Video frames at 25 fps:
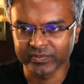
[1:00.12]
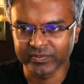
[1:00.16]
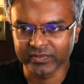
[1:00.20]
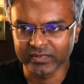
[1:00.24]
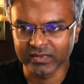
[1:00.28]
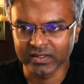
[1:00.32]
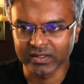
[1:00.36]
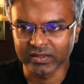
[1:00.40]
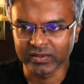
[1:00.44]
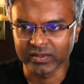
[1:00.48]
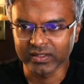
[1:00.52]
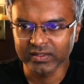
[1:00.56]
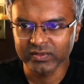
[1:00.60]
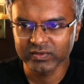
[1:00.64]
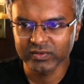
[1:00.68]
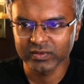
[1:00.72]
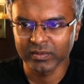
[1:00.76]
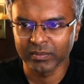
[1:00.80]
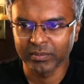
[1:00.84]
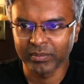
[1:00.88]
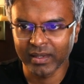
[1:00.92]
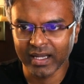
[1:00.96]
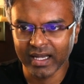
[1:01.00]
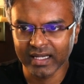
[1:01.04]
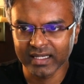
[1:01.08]
Okay, so
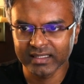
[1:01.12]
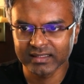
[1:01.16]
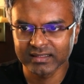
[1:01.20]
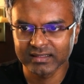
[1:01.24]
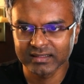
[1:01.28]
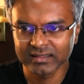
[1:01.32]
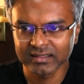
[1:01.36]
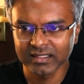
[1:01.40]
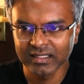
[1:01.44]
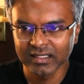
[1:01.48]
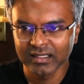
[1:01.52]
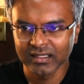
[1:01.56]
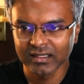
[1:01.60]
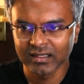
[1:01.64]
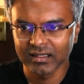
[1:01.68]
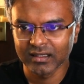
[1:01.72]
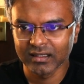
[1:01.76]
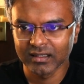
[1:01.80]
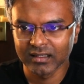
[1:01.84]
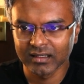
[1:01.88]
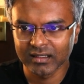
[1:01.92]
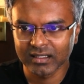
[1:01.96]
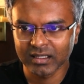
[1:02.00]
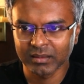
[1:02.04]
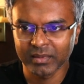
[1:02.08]
bash
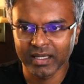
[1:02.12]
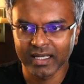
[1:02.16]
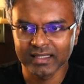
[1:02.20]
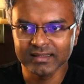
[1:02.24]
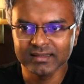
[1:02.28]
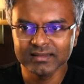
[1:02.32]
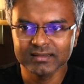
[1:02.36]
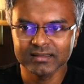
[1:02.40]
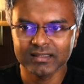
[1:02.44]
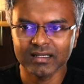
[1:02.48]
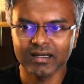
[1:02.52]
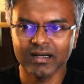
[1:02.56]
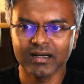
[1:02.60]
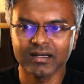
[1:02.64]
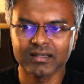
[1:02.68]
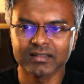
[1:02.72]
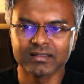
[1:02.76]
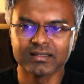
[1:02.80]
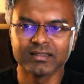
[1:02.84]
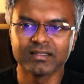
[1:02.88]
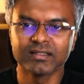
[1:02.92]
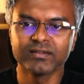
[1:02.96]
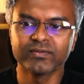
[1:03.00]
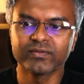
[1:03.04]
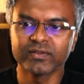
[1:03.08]
commands are the
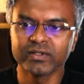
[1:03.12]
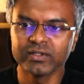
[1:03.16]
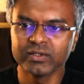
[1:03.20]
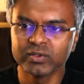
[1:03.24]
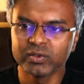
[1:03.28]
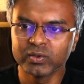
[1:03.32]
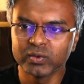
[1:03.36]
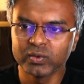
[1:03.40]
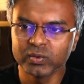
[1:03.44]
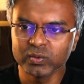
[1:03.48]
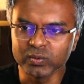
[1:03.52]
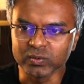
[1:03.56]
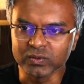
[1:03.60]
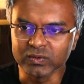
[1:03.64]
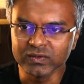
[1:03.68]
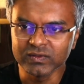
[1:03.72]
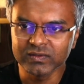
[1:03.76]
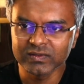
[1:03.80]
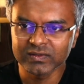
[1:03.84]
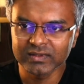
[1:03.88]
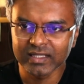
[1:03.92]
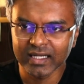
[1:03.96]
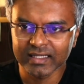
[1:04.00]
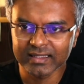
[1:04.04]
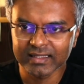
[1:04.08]
different tools
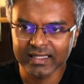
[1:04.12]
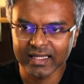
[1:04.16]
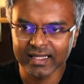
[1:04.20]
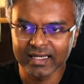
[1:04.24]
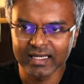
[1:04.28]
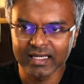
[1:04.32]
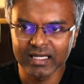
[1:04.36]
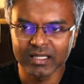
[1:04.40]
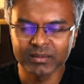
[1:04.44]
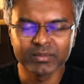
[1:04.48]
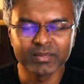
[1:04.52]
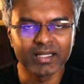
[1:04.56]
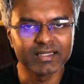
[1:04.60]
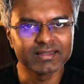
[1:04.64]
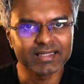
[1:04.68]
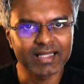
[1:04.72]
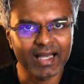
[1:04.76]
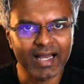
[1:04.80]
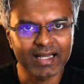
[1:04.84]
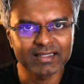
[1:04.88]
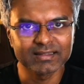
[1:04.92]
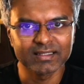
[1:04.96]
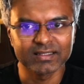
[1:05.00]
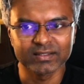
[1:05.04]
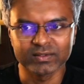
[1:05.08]
that the LLM gets
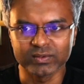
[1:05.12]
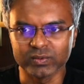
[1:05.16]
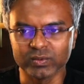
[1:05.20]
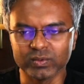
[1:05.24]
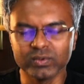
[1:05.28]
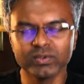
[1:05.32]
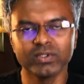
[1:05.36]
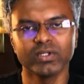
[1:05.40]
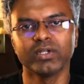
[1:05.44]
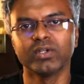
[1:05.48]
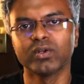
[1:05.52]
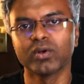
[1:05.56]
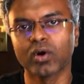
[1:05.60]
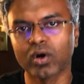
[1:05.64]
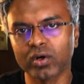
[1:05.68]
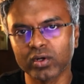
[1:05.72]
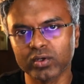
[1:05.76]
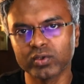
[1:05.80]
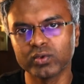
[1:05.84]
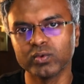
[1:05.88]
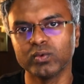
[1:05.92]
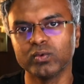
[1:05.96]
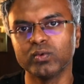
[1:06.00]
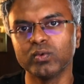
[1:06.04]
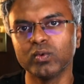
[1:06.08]
access to in order
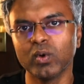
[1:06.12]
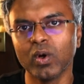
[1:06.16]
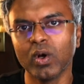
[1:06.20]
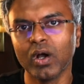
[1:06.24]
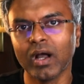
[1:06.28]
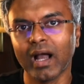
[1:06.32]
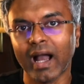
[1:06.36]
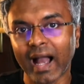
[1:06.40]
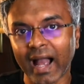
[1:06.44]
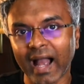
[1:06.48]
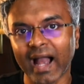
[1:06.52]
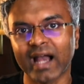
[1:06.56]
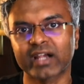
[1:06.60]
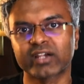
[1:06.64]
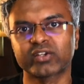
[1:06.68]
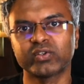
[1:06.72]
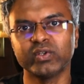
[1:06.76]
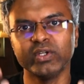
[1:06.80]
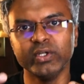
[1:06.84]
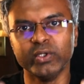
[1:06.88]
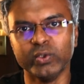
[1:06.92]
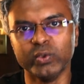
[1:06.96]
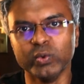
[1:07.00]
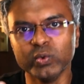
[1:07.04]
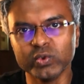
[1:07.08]
to actually
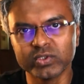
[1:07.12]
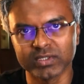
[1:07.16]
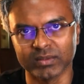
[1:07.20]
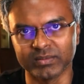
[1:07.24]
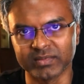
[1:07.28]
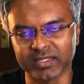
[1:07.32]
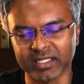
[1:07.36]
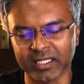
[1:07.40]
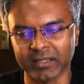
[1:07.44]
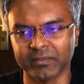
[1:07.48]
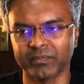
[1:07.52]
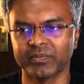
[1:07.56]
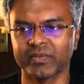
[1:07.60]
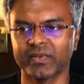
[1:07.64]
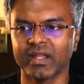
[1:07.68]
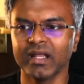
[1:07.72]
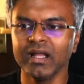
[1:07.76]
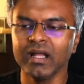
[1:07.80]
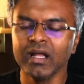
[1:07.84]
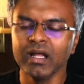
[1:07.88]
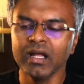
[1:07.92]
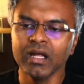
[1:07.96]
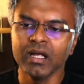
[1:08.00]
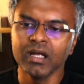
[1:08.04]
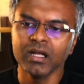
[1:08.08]
do something.
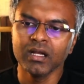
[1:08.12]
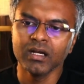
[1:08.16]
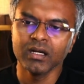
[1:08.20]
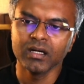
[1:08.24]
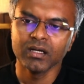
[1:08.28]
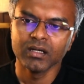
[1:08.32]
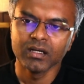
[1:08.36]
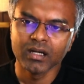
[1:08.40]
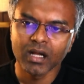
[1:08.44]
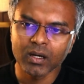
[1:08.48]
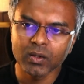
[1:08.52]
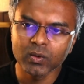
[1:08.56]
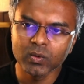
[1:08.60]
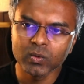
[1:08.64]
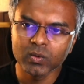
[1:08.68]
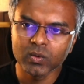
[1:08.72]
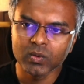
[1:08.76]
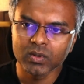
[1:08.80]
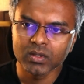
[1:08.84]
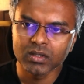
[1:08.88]
Now,